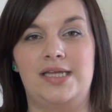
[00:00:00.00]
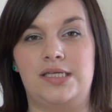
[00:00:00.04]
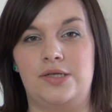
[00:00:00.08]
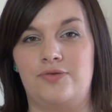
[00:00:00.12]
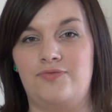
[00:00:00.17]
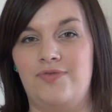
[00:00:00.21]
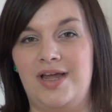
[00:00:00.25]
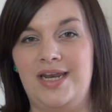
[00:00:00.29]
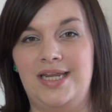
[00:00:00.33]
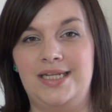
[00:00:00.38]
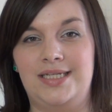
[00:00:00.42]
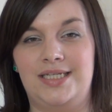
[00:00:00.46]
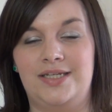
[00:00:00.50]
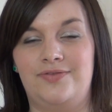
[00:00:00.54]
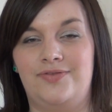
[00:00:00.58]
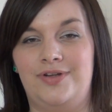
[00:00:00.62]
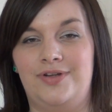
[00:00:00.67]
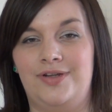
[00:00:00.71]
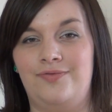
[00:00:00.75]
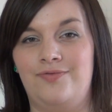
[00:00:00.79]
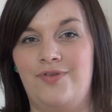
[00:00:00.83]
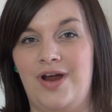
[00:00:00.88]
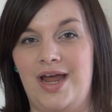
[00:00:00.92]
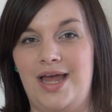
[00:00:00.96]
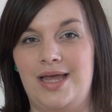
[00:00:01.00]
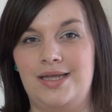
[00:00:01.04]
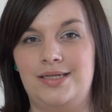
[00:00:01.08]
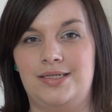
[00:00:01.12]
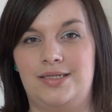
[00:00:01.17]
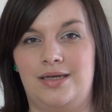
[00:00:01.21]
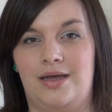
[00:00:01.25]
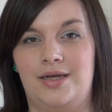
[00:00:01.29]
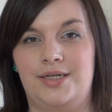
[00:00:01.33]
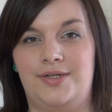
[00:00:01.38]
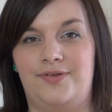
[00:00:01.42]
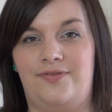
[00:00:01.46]
is a relatively rare
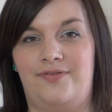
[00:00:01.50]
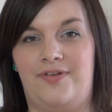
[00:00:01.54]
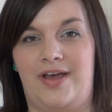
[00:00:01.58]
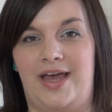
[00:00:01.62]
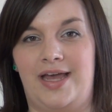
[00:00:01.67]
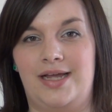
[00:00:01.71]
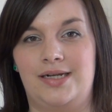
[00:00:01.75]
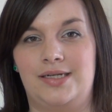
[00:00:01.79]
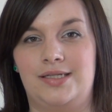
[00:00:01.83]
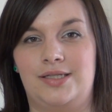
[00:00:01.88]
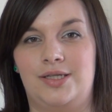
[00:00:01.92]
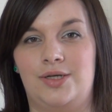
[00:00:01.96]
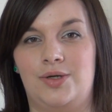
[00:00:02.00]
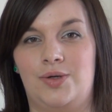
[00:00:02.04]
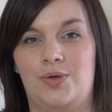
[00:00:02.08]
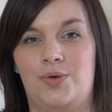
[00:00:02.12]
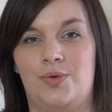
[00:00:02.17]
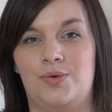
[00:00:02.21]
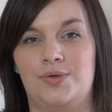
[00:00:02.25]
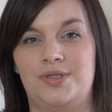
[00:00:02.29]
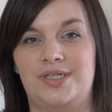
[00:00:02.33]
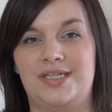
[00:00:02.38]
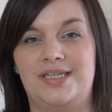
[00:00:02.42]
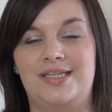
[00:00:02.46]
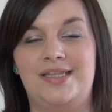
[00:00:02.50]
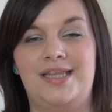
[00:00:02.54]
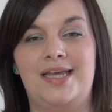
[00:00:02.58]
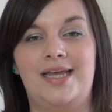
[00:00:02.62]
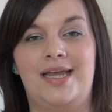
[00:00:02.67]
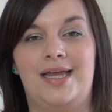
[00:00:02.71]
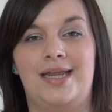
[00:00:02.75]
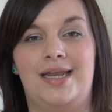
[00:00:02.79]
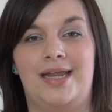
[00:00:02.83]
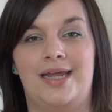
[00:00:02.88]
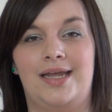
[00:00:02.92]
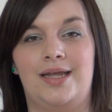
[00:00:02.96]
side effect that causes
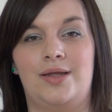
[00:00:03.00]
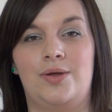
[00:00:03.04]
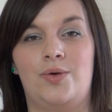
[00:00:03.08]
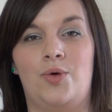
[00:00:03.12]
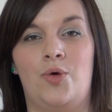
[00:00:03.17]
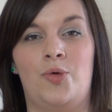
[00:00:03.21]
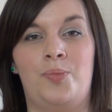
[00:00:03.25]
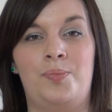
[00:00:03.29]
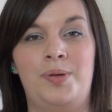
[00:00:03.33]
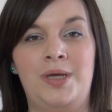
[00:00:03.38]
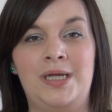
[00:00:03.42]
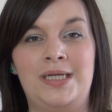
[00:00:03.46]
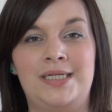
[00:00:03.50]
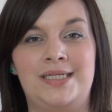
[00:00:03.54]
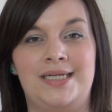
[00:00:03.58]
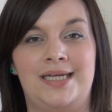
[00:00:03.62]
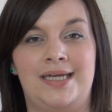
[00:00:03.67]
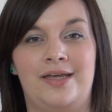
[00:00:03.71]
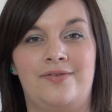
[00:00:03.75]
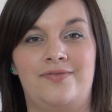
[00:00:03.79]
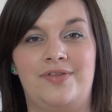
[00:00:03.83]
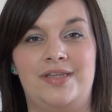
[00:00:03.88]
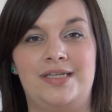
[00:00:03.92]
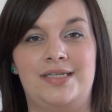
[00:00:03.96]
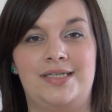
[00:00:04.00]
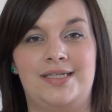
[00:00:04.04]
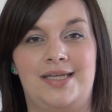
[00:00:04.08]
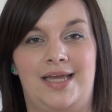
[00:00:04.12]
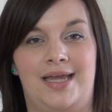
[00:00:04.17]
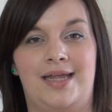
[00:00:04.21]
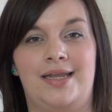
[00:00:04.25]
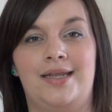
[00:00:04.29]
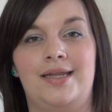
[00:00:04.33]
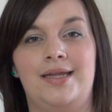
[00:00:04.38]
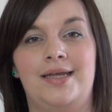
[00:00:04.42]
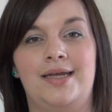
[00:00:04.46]
thickening or pitting of the
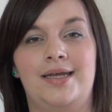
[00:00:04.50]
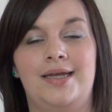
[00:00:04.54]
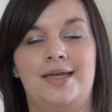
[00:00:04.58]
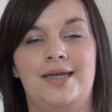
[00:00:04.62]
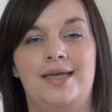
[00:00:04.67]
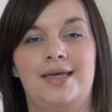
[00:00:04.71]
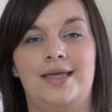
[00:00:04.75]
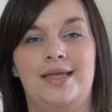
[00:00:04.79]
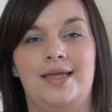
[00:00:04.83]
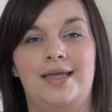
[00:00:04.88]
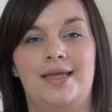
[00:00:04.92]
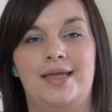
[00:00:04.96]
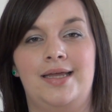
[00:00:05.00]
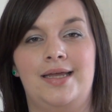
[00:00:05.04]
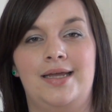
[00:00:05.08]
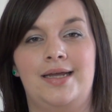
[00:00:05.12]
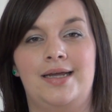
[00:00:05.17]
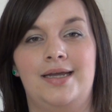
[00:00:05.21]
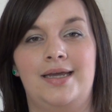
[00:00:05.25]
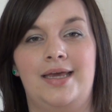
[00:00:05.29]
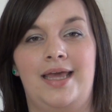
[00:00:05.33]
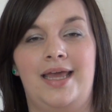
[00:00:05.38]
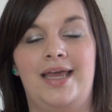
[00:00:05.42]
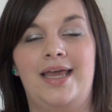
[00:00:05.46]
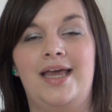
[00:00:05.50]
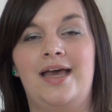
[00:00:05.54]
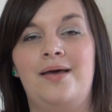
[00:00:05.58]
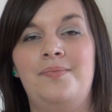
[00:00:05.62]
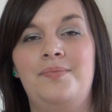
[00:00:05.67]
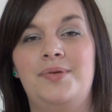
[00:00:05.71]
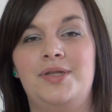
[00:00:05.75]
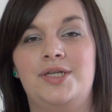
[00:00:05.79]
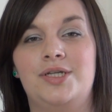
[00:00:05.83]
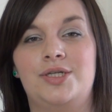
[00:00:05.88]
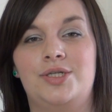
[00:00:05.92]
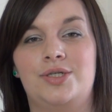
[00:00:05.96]
skin. It can
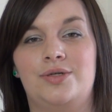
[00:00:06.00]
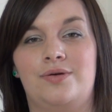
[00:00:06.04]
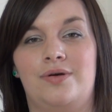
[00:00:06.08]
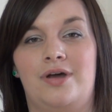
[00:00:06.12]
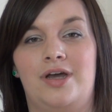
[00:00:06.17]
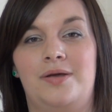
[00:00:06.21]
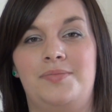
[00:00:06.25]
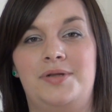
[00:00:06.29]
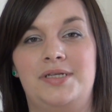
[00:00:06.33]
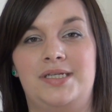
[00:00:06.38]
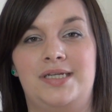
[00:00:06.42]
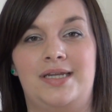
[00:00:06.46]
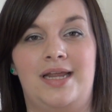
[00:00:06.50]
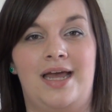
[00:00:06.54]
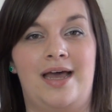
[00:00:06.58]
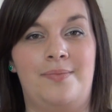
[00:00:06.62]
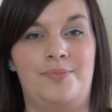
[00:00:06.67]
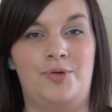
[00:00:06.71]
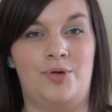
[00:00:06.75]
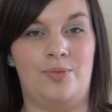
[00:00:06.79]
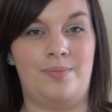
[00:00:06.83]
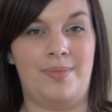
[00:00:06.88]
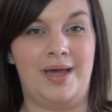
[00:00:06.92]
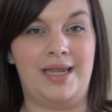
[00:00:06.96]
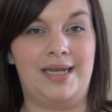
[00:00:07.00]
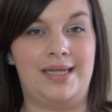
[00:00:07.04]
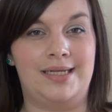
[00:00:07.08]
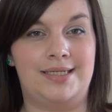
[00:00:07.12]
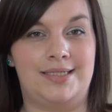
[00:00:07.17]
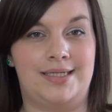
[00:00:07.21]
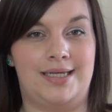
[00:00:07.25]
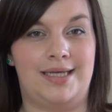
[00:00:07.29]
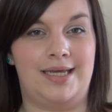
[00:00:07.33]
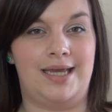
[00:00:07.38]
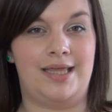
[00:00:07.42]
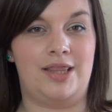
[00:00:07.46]
be described as an
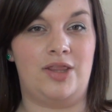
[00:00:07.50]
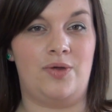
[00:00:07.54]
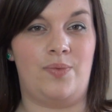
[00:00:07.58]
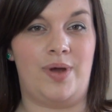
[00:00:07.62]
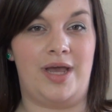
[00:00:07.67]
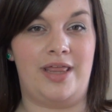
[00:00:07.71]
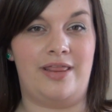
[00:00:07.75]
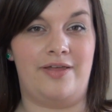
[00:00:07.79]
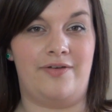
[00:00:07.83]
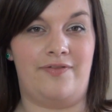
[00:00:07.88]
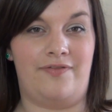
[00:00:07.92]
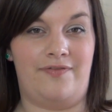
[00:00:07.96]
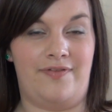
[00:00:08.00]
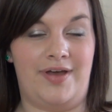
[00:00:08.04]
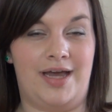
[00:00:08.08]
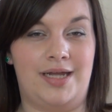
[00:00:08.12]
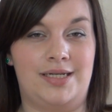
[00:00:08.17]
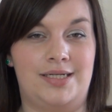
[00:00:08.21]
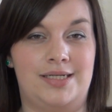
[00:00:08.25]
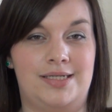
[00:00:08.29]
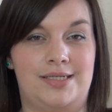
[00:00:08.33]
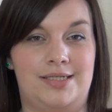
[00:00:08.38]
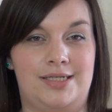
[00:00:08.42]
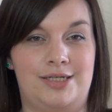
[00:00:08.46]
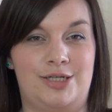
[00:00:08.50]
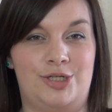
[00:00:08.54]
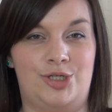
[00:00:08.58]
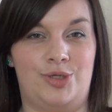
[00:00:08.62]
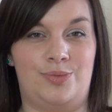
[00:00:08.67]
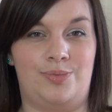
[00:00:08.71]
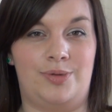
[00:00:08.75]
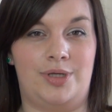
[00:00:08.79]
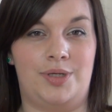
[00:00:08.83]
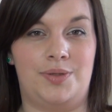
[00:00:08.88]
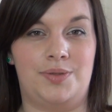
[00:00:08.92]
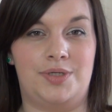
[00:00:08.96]
abnormality in the way that fat is
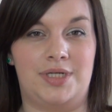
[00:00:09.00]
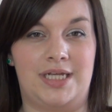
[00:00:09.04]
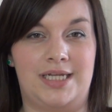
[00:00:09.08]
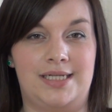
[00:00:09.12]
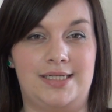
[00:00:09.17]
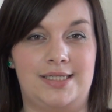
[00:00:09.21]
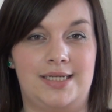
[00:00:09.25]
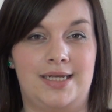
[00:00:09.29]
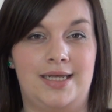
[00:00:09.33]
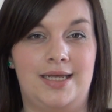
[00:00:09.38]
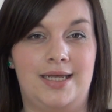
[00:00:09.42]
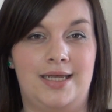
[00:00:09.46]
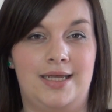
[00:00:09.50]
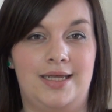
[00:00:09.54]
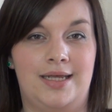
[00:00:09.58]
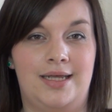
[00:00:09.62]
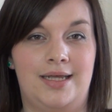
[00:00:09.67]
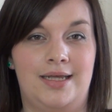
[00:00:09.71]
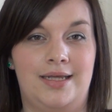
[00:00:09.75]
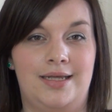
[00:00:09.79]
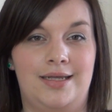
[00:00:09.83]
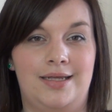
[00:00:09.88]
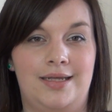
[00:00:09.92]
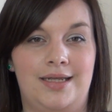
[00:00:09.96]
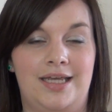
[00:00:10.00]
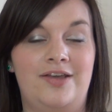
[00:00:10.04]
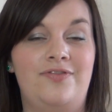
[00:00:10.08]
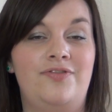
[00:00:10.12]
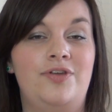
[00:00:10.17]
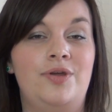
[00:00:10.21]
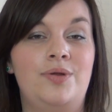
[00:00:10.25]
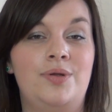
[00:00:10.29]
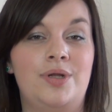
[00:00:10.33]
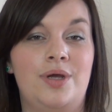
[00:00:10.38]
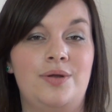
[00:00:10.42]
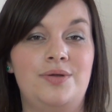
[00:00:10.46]
distributed. If
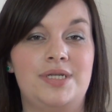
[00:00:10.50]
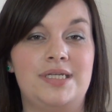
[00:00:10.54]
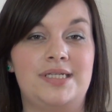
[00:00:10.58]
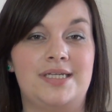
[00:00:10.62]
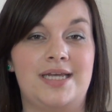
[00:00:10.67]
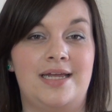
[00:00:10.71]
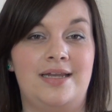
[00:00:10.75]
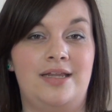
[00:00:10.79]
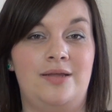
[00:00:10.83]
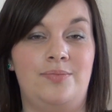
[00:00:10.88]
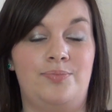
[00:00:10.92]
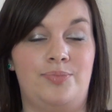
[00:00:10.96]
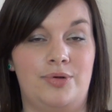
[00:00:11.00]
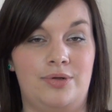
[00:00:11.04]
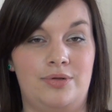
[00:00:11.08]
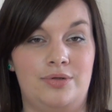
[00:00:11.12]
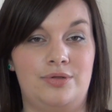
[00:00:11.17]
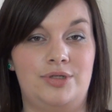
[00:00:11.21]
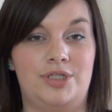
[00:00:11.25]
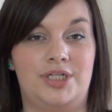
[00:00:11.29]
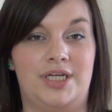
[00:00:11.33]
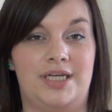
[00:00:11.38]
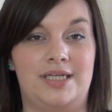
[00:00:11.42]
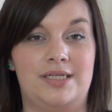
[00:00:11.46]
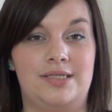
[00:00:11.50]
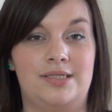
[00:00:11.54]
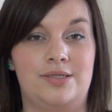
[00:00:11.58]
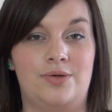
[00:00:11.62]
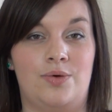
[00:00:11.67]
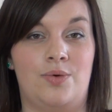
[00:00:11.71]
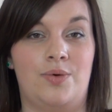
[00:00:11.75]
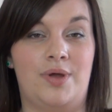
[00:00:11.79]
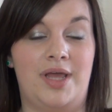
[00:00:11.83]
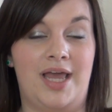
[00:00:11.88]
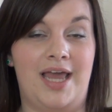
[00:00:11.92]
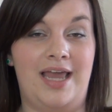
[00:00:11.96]
you notice any bulges
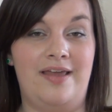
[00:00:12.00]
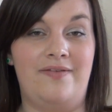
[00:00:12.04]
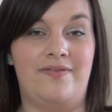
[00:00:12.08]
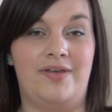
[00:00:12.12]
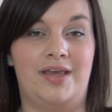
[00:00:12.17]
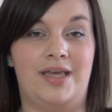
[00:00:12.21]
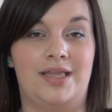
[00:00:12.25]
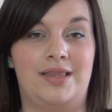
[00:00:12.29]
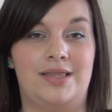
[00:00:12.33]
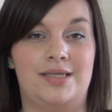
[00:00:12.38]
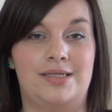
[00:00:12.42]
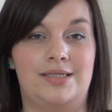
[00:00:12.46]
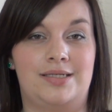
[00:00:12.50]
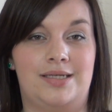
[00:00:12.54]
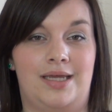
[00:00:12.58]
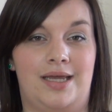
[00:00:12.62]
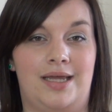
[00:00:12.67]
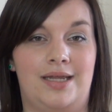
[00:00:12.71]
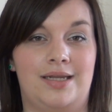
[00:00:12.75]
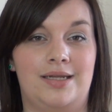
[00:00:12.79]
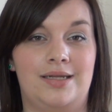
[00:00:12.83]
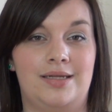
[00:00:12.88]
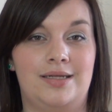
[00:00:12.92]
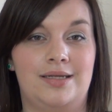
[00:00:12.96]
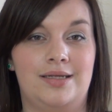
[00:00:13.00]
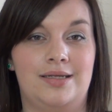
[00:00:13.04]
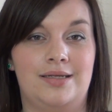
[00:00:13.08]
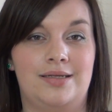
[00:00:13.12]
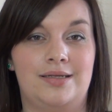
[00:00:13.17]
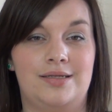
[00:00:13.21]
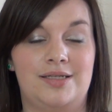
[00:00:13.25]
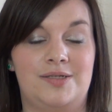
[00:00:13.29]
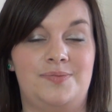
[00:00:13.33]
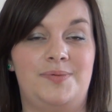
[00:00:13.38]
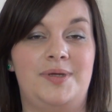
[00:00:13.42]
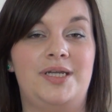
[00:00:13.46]
or caving in the skin,
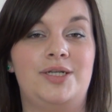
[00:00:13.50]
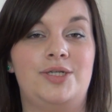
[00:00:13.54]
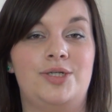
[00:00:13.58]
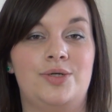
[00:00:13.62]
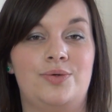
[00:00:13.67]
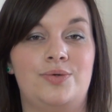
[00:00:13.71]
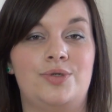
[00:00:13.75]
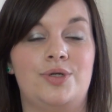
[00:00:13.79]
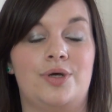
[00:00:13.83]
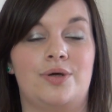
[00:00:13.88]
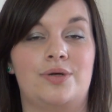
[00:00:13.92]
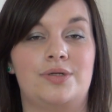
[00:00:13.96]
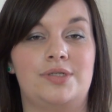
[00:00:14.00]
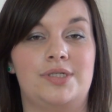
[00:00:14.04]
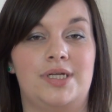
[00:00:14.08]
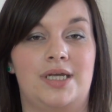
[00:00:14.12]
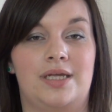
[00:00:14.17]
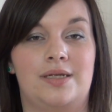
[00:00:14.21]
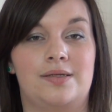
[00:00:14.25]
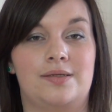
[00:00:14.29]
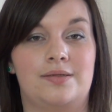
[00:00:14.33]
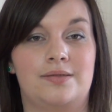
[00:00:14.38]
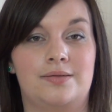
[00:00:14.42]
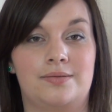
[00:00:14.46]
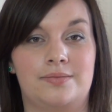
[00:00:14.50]
speak to your doctor.